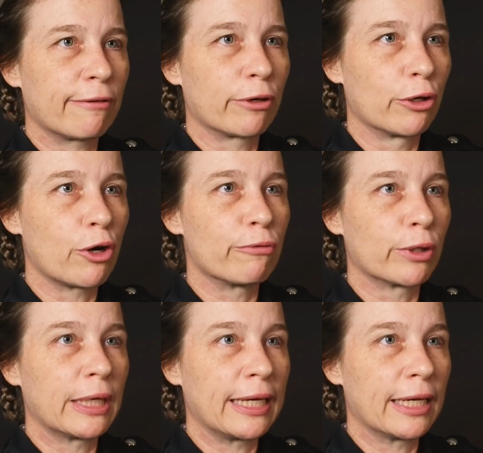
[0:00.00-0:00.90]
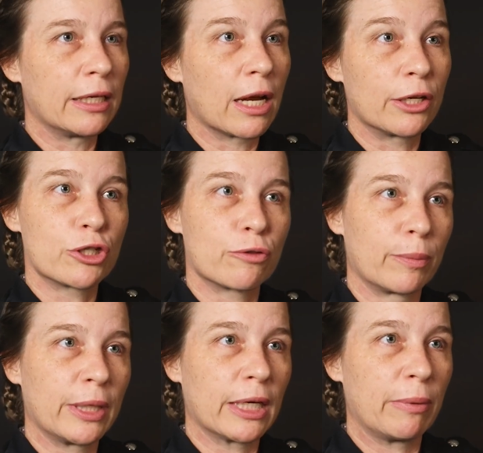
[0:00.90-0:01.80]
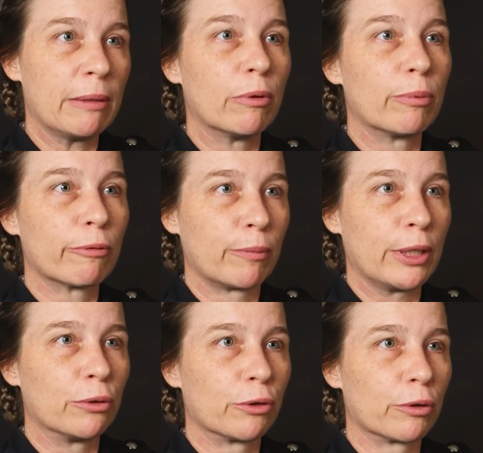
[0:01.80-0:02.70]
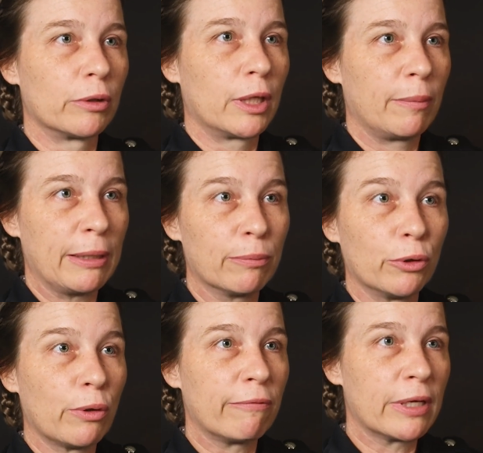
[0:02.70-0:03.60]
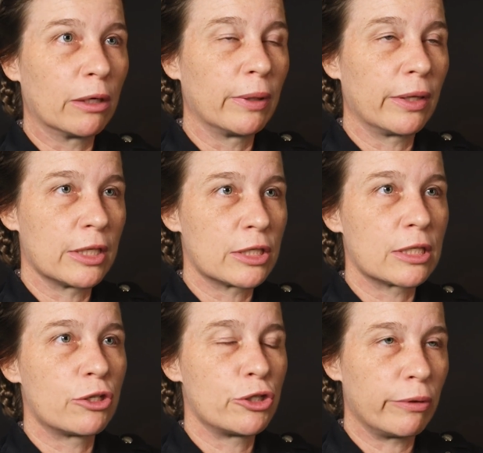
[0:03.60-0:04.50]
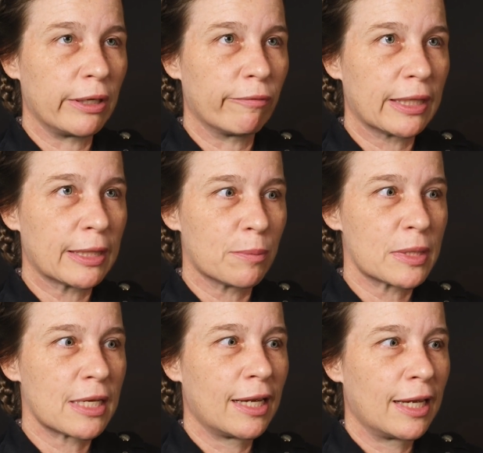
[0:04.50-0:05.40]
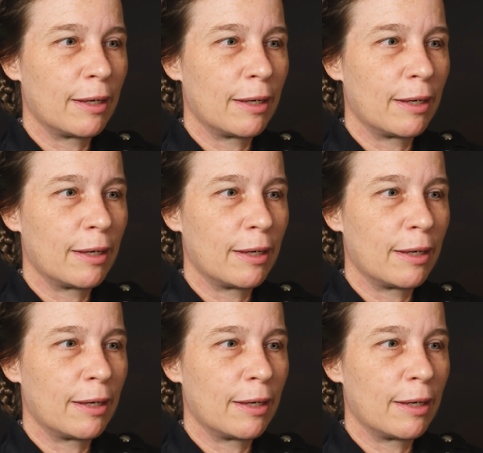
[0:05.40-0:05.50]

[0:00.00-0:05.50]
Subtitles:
have heard over and again, not just from the young people, but from the older people who I've dealt with as shooting victims.